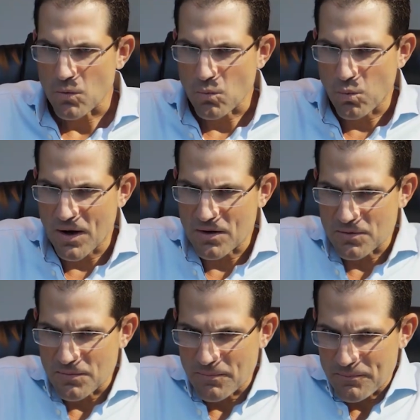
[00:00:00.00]

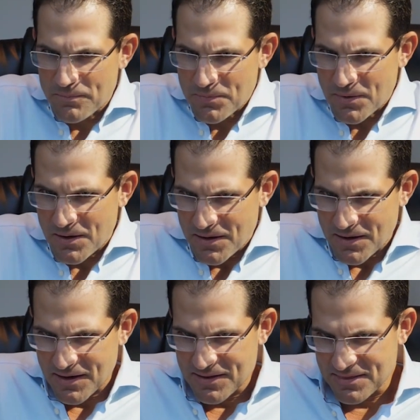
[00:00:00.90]
Well,
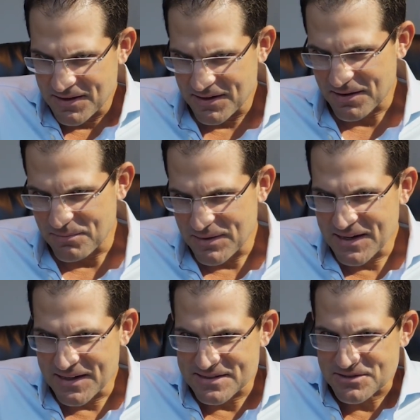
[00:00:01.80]
in the
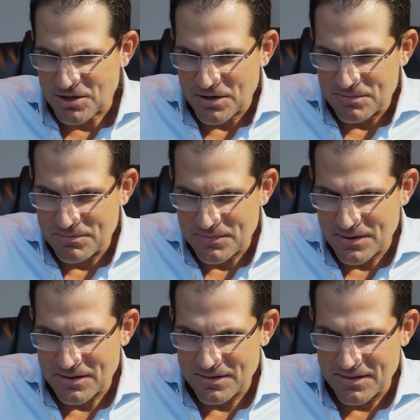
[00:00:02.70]
immediate term,
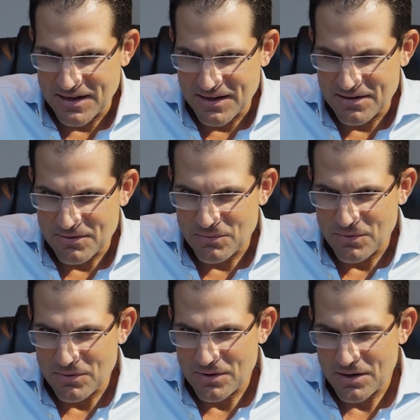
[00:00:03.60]
the
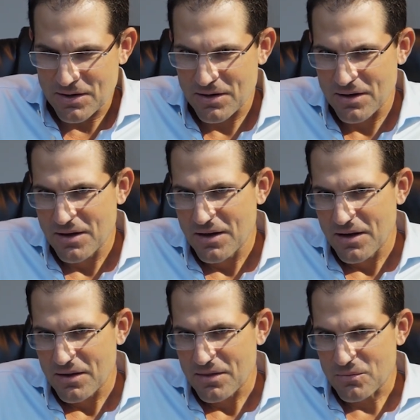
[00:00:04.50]

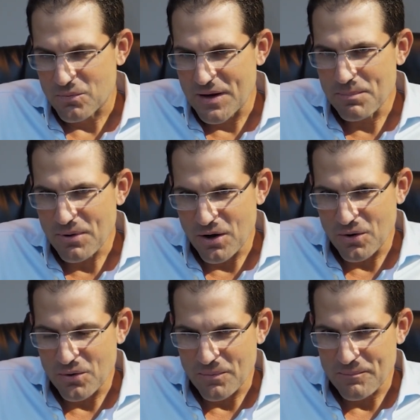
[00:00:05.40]

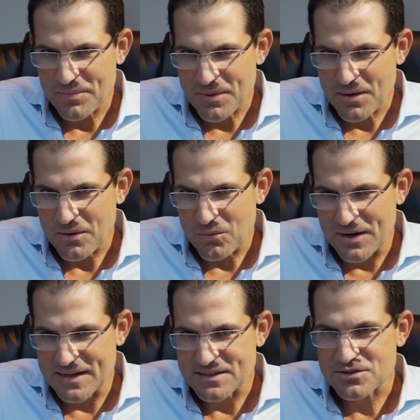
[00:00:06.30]
repo,
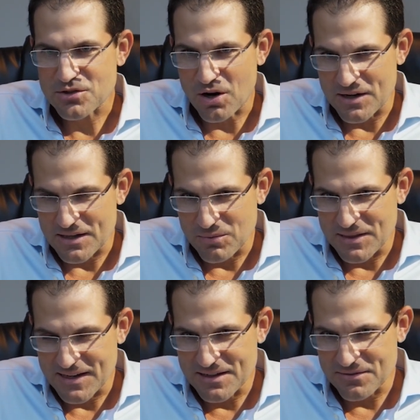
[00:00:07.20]
when
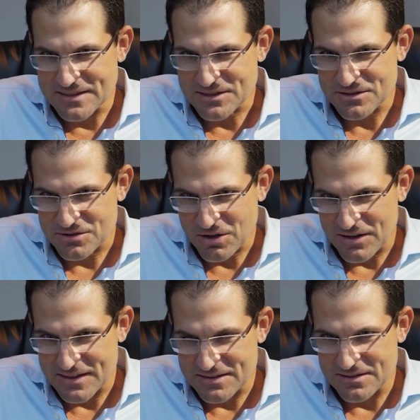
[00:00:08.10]
the intervention
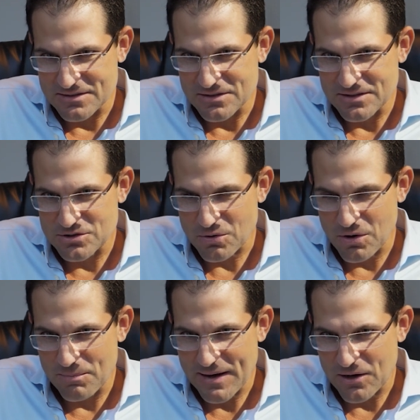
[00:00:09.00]
started,
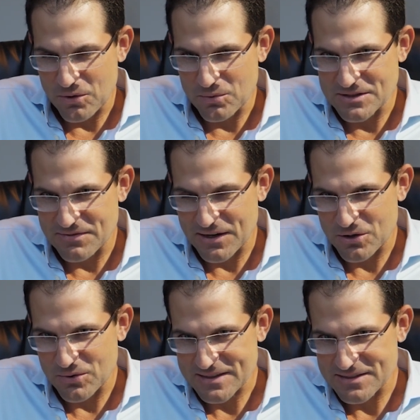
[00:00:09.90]
Jerome Powell was very
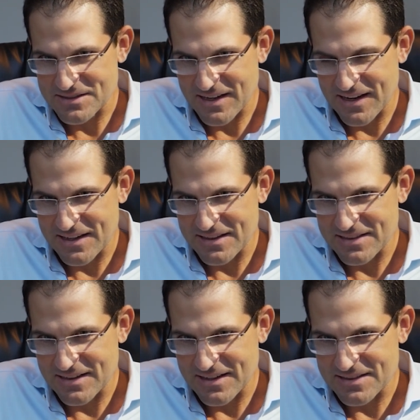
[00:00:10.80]
quick to say
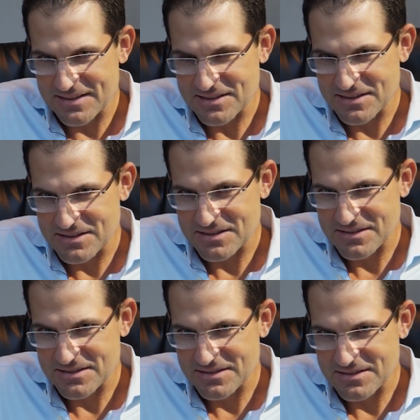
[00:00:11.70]
that this is
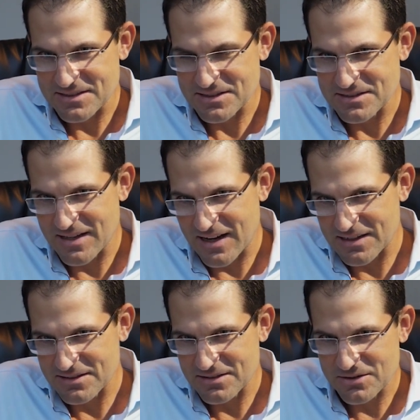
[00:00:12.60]
not